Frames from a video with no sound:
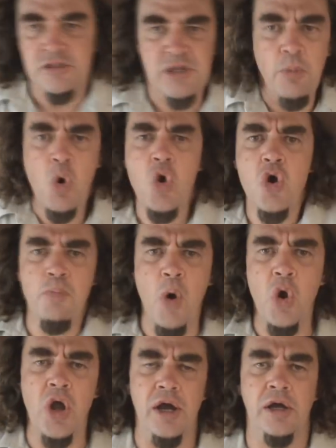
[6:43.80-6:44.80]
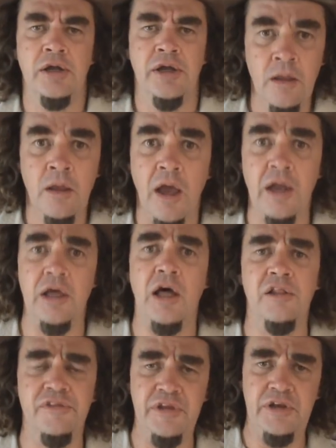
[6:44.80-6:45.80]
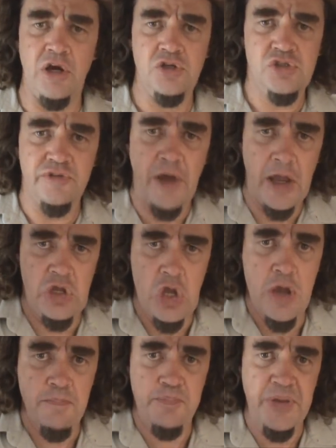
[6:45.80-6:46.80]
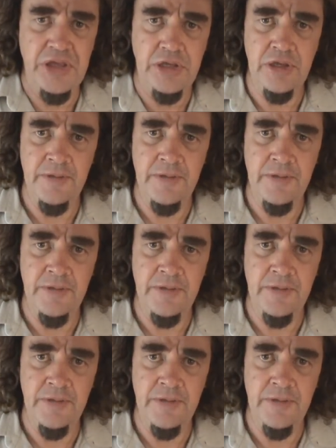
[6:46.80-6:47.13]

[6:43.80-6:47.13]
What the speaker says: some unga bunga and a healthy dose of AMP,